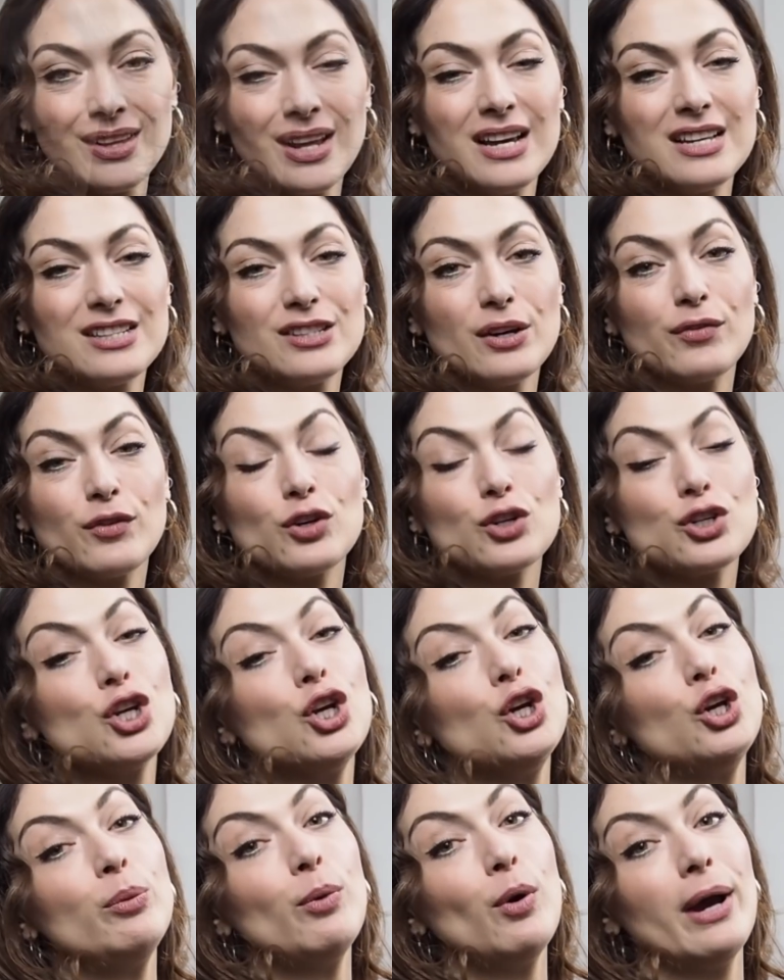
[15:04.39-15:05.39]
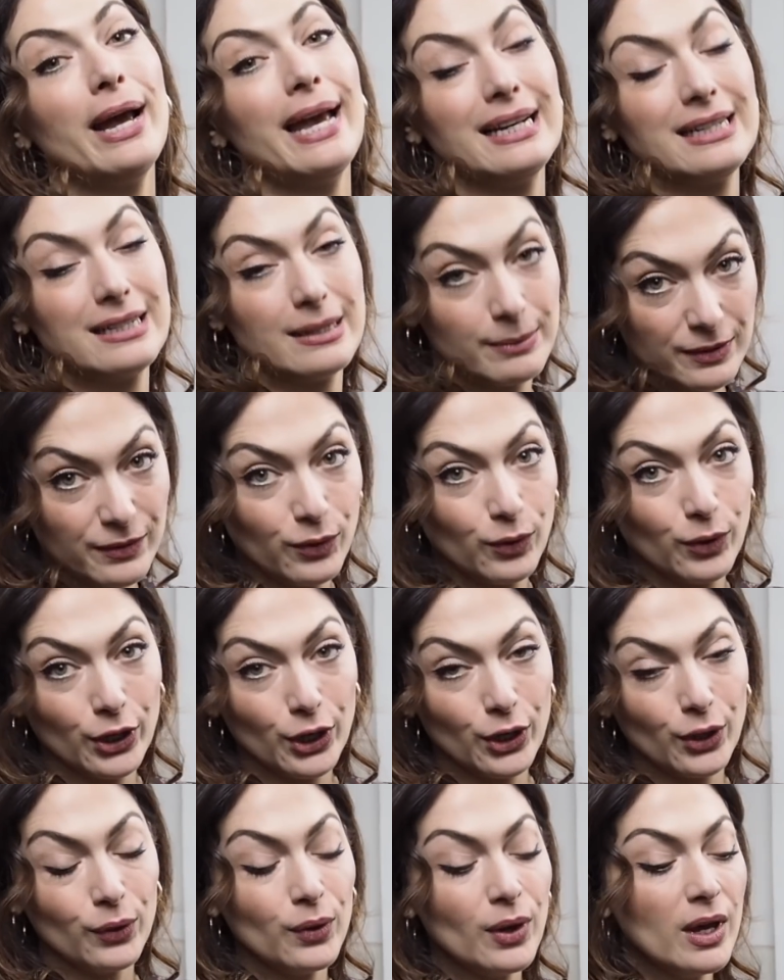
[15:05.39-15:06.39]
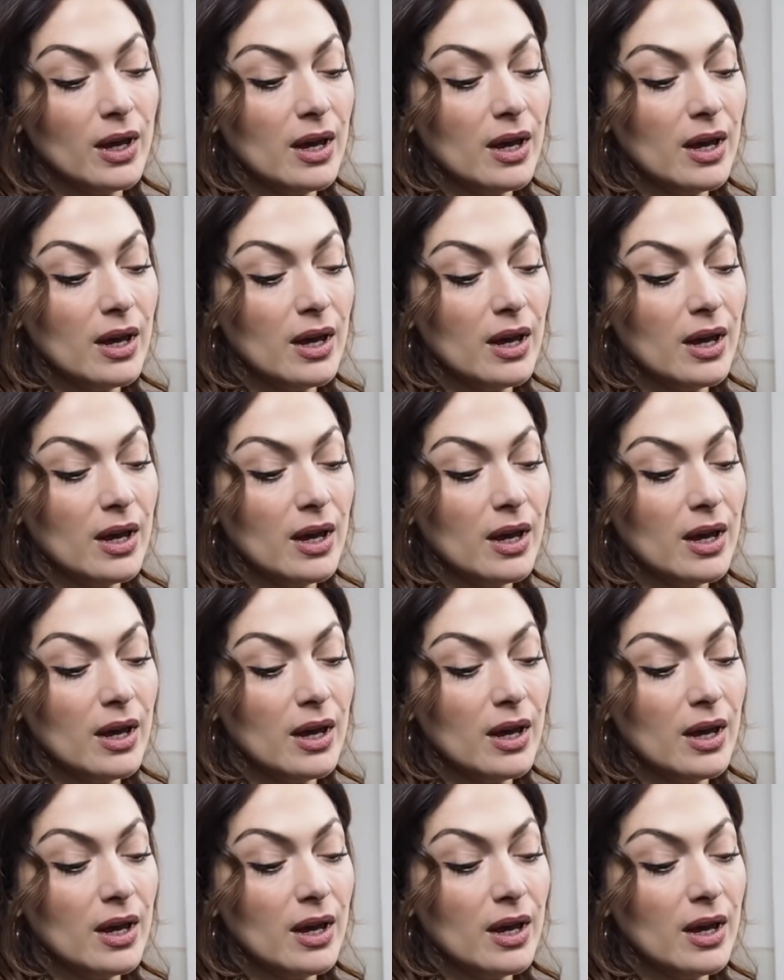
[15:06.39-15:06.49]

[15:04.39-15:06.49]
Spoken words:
So I've got 2 more hair tips for you.